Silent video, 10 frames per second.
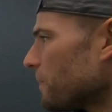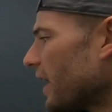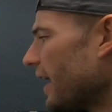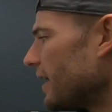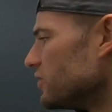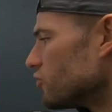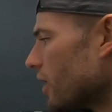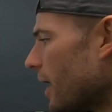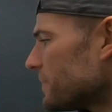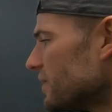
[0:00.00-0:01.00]
I had
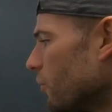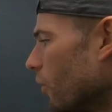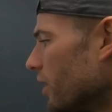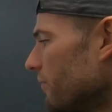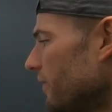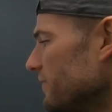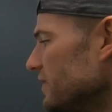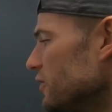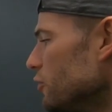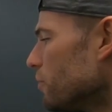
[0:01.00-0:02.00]
dropped
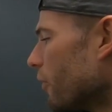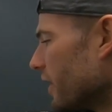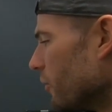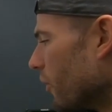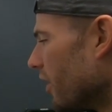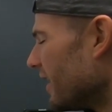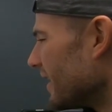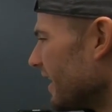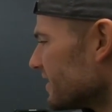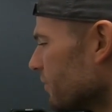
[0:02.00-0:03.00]
152.1,
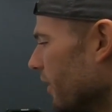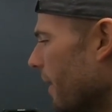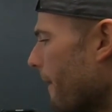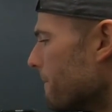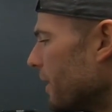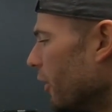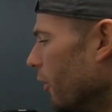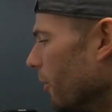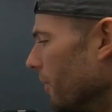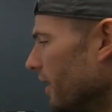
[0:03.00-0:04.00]
and guess what?
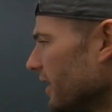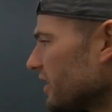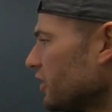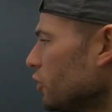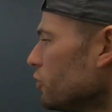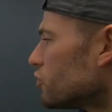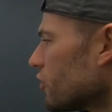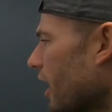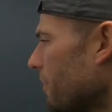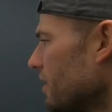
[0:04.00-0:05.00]
Boom, huge
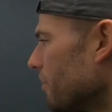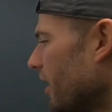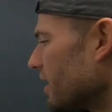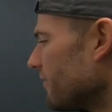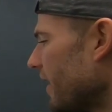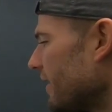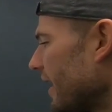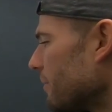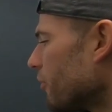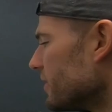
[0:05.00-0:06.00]
drop in the body fat,
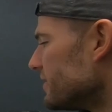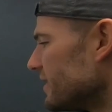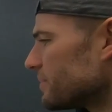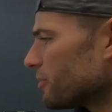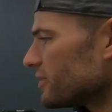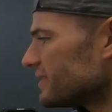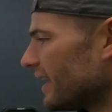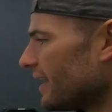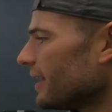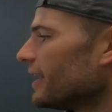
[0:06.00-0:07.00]

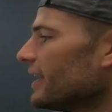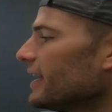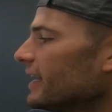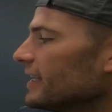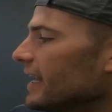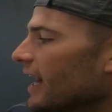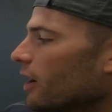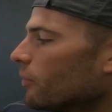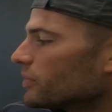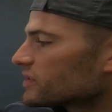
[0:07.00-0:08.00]
9.6%.
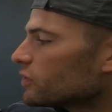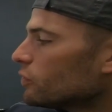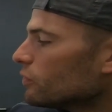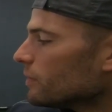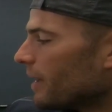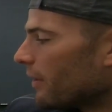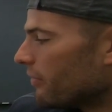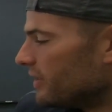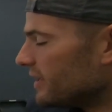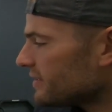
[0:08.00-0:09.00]
Now, what's cool
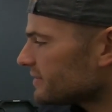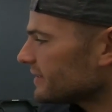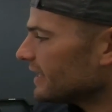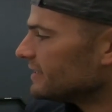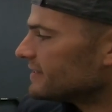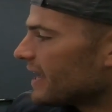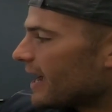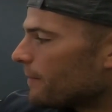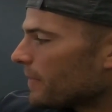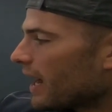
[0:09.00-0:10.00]
about this is
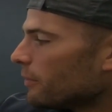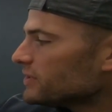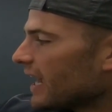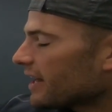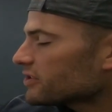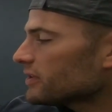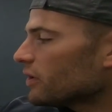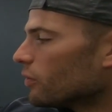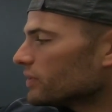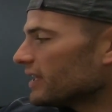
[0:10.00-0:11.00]
that I was actually
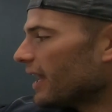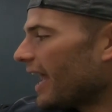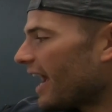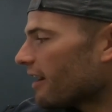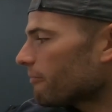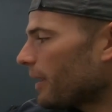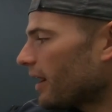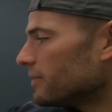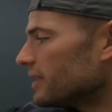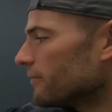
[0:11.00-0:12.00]
only a half
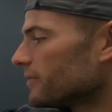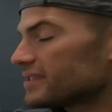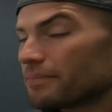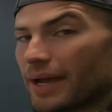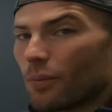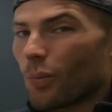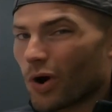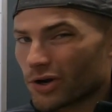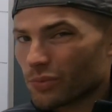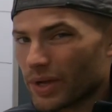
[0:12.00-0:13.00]
pound difference in my
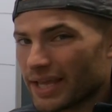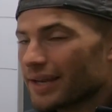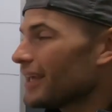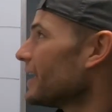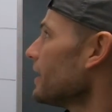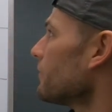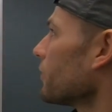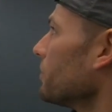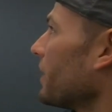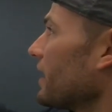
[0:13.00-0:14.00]
water weight
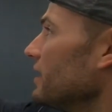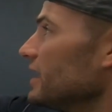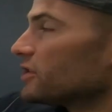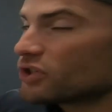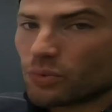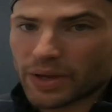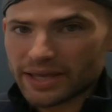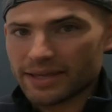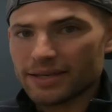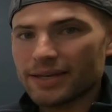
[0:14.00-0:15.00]
from my initial
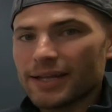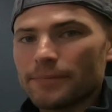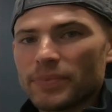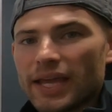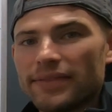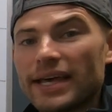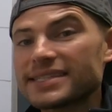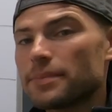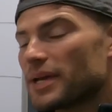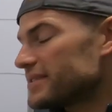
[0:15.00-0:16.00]
weigh-in. And
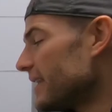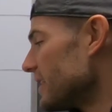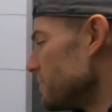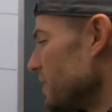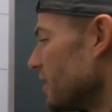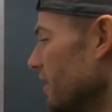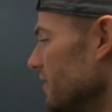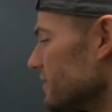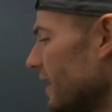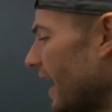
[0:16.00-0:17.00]
that's the best thing, is
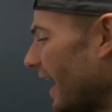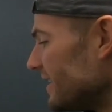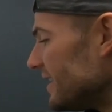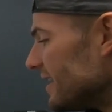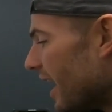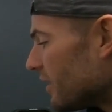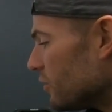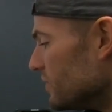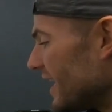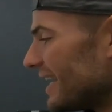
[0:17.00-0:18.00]
because I did not
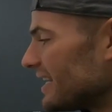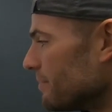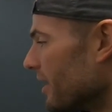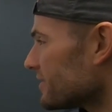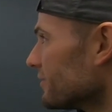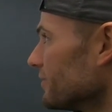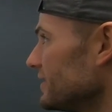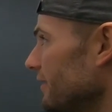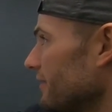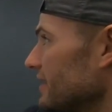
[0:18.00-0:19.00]
lose any muscle
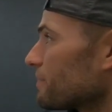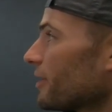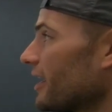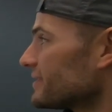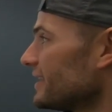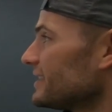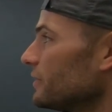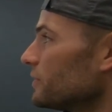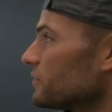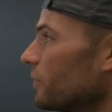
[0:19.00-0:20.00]
during this process.
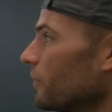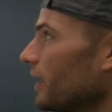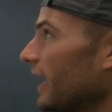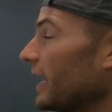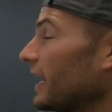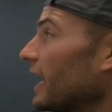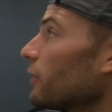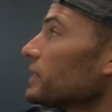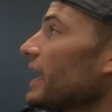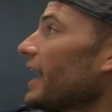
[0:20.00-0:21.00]
And I
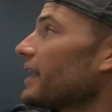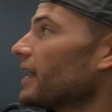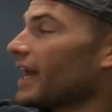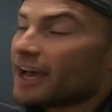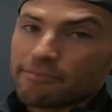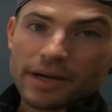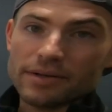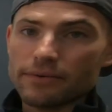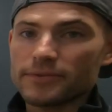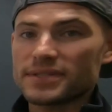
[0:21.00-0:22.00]
only had a half pound
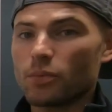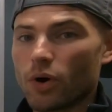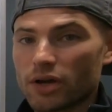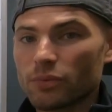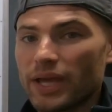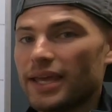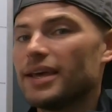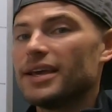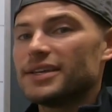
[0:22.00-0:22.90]
difference in water weight.